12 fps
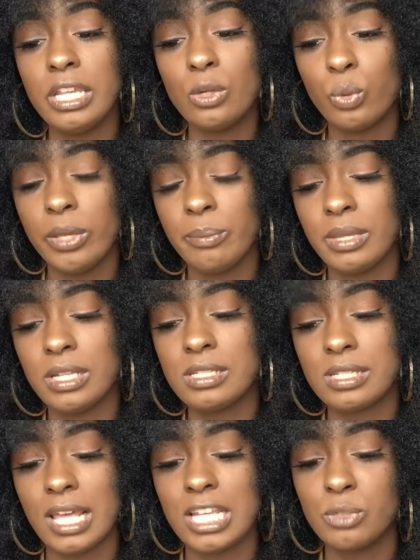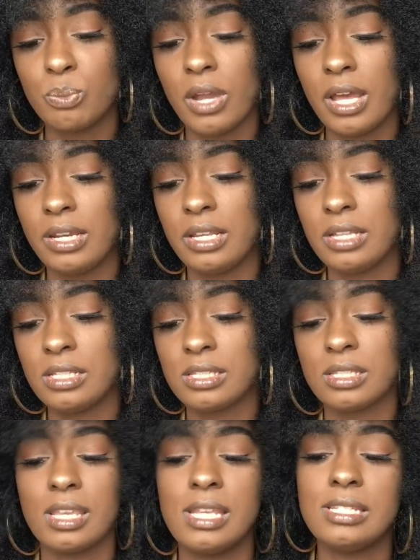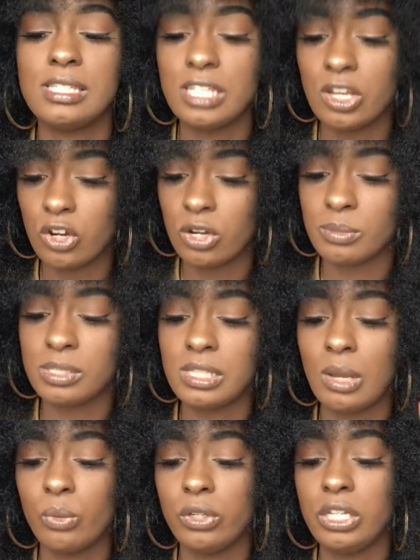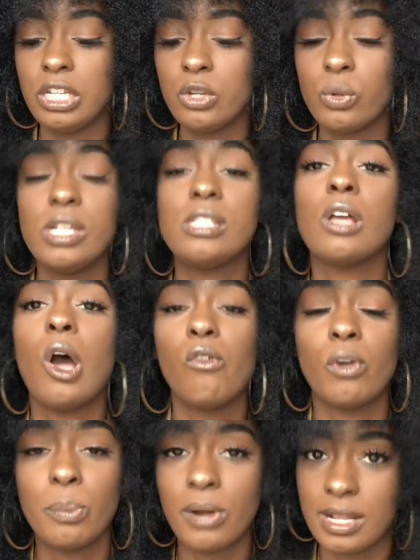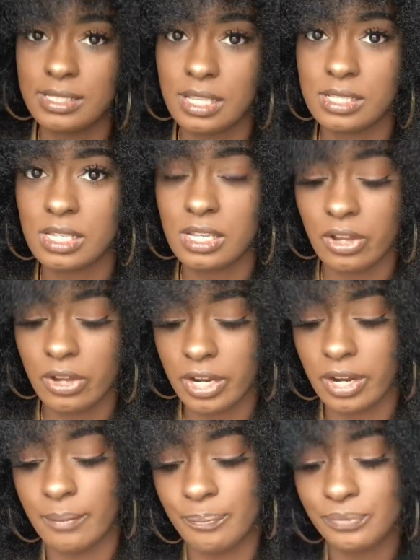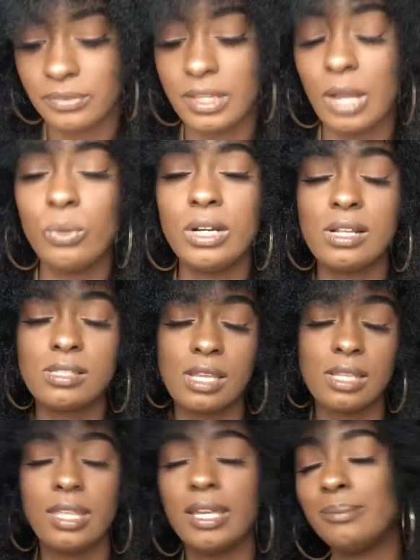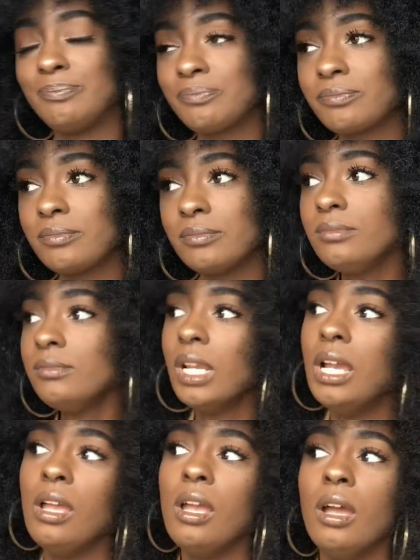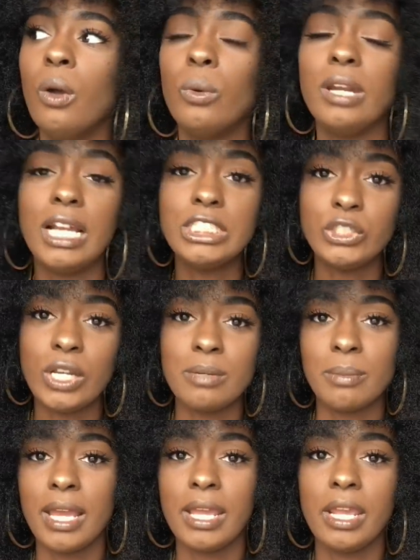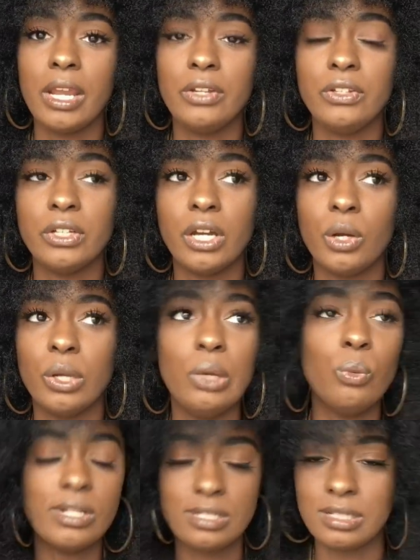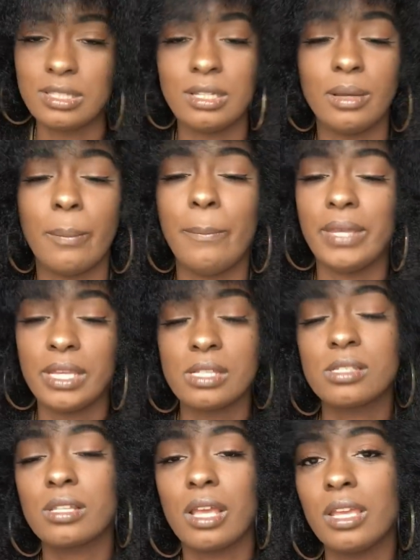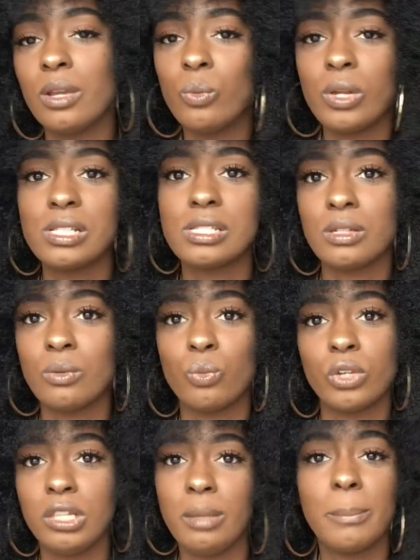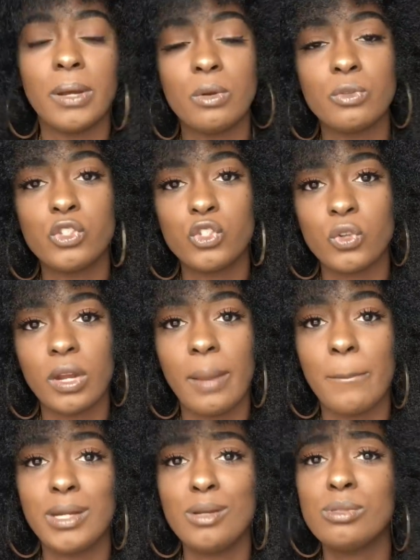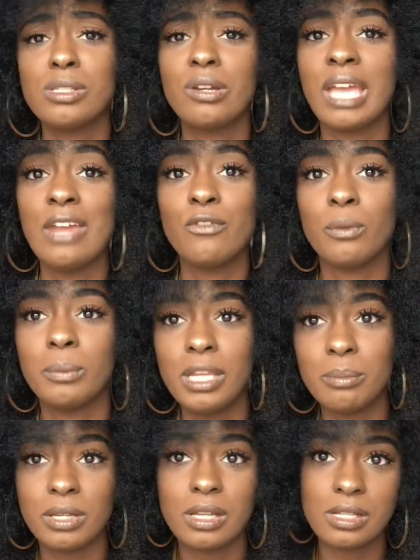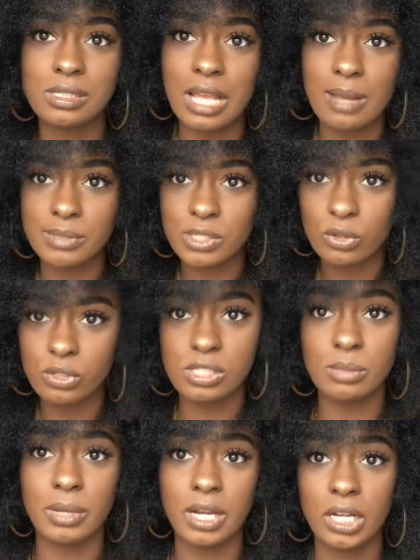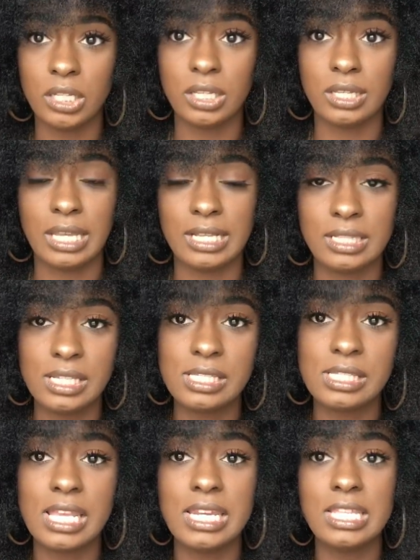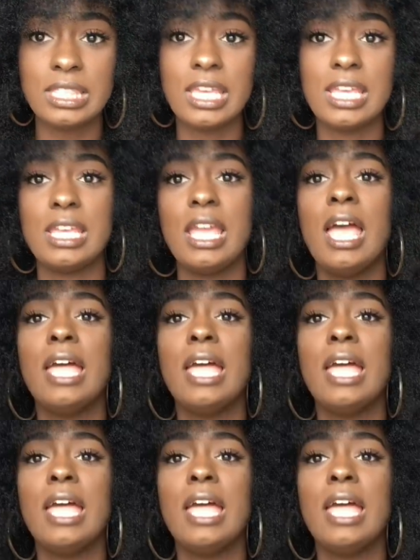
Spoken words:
equipment / products and serums that will decrease over processing your hair. Now, when I say that, when I straightened my hair, you know, it wasn't the best. Like, it wasn't really bone straight, but it was okay for me because I'm so used to my hair looking like this. Anything